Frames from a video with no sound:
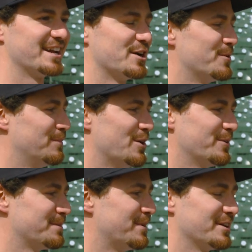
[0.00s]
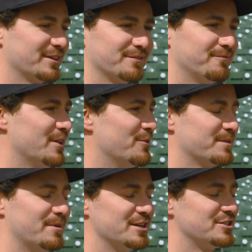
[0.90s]
of go flow with
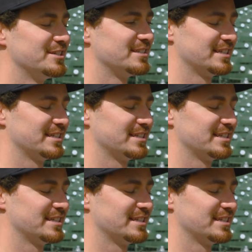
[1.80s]
the punches,